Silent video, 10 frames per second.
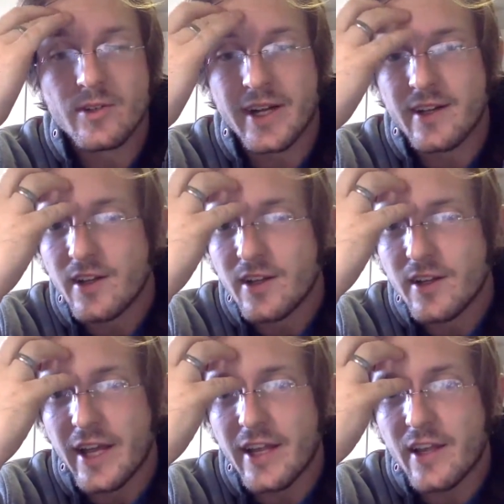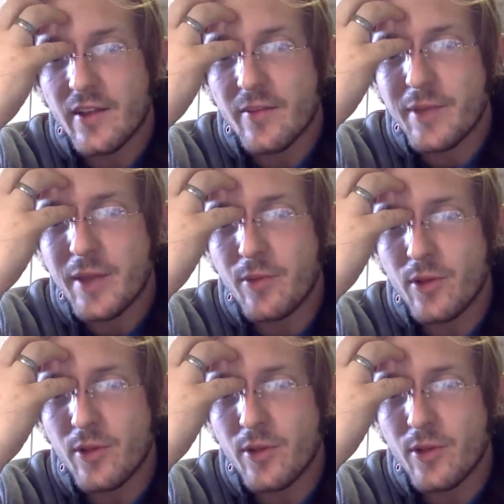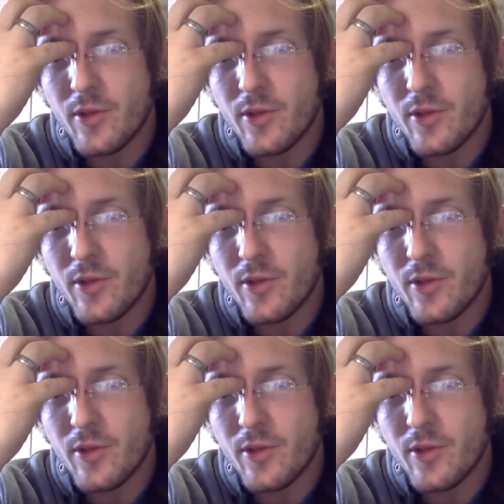Right? Like, people are